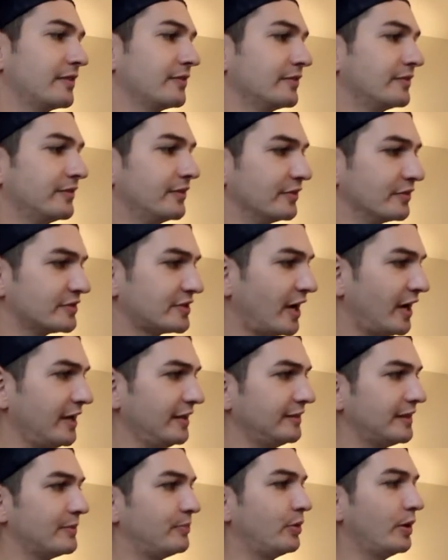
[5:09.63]
they're
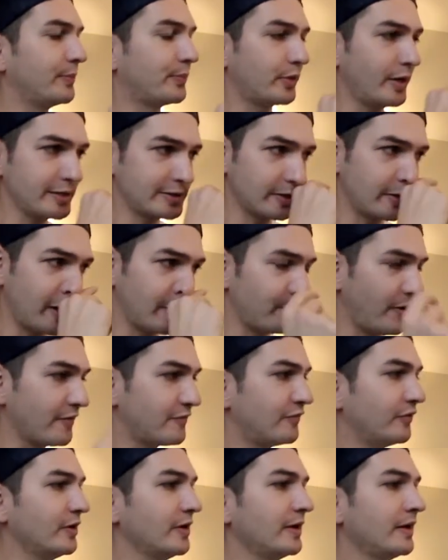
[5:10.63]
tight, they put pressure on my
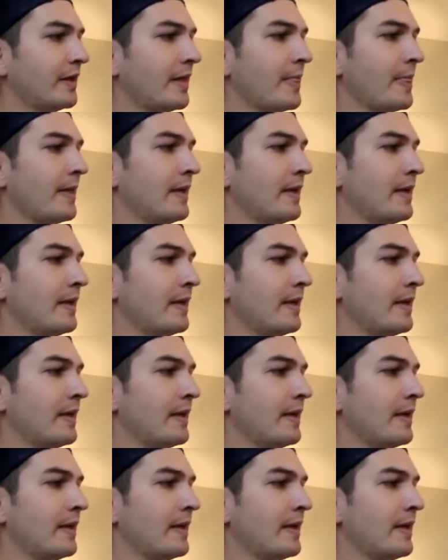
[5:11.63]
foot,